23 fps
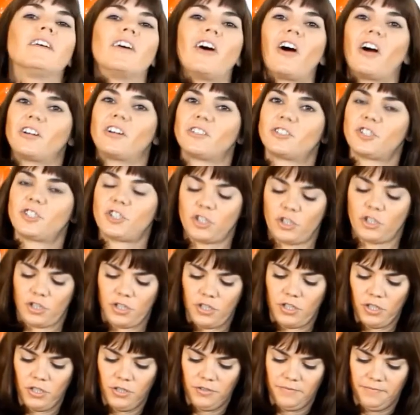our
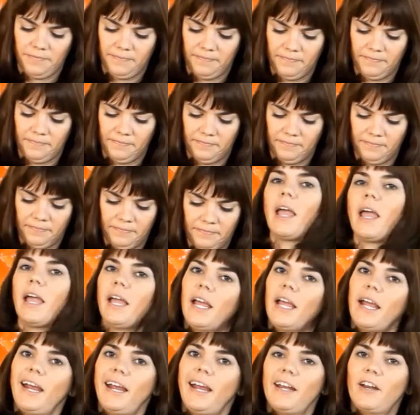sugar,
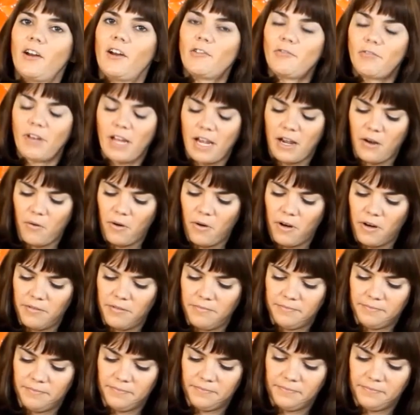and our flour.
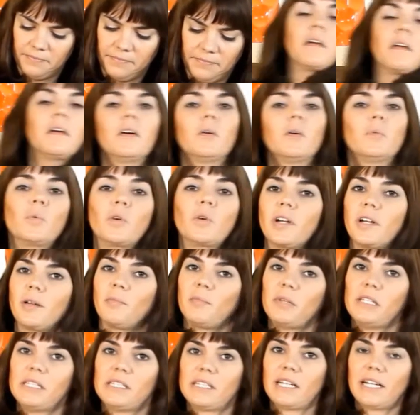We're gonna
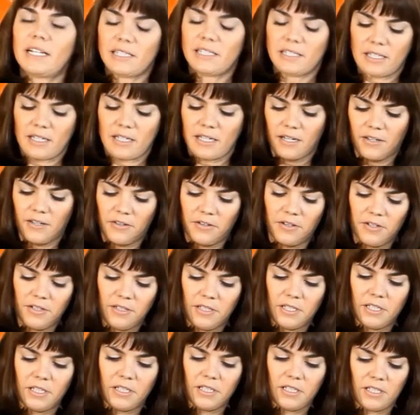beat that together
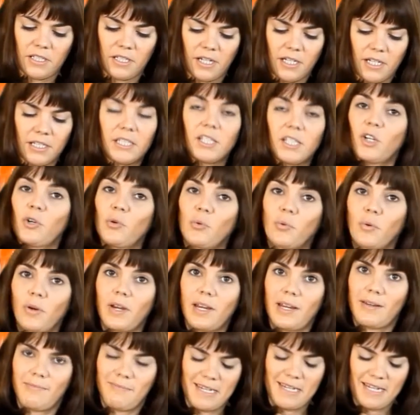until it's nice and
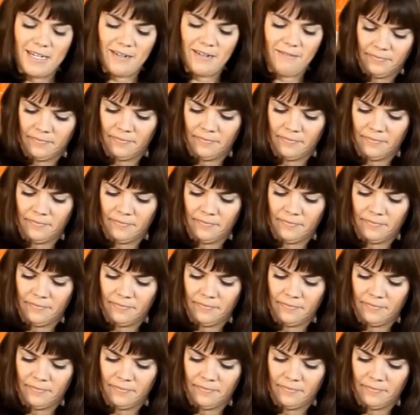creamy.